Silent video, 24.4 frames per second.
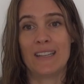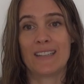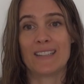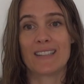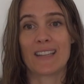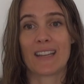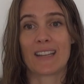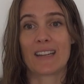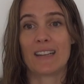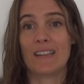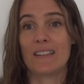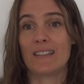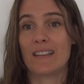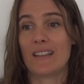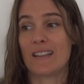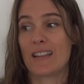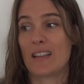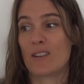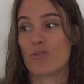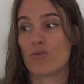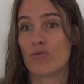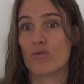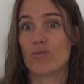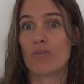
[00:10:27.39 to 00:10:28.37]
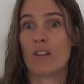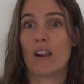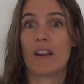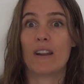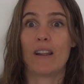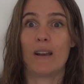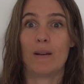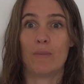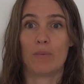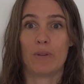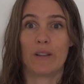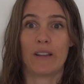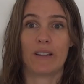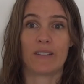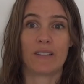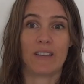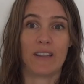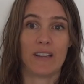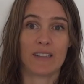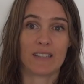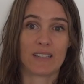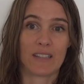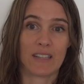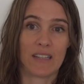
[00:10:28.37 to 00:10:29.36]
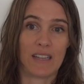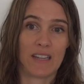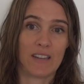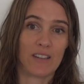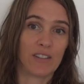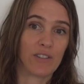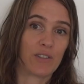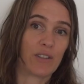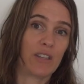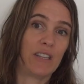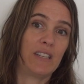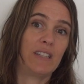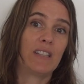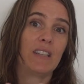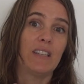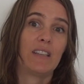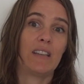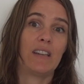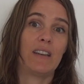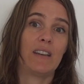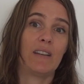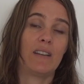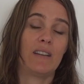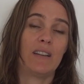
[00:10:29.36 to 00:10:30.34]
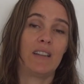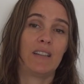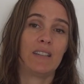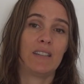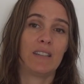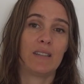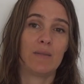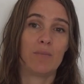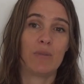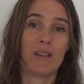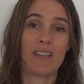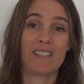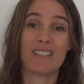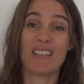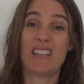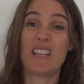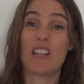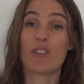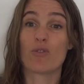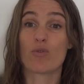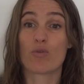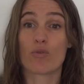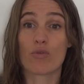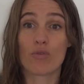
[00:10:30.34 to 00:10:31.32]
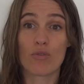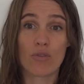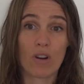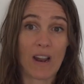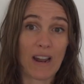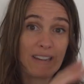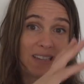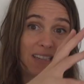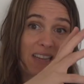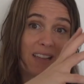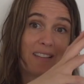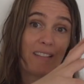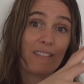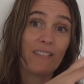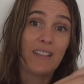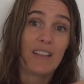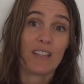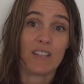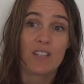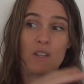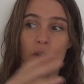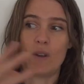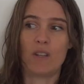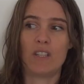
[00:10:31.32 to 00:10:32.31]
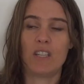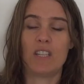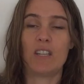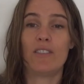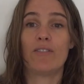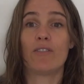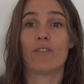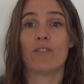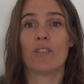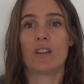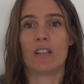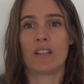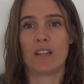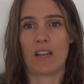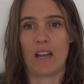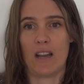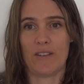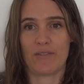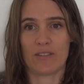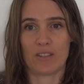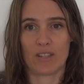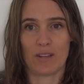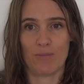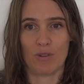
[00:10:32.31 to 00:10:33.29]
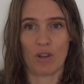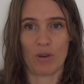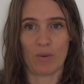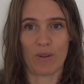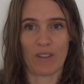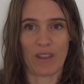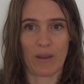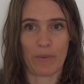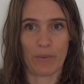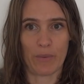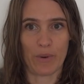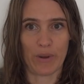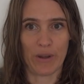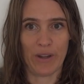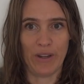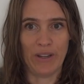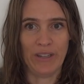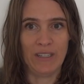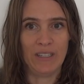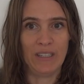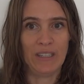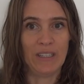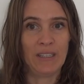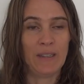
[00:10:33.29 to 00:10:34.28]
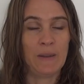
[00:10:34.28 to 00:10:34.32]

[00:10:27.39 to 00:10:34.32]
Secondly, then they'd run up like the escalators or into the place and they'd run down the thing. So I didn't even really half the time know where they were.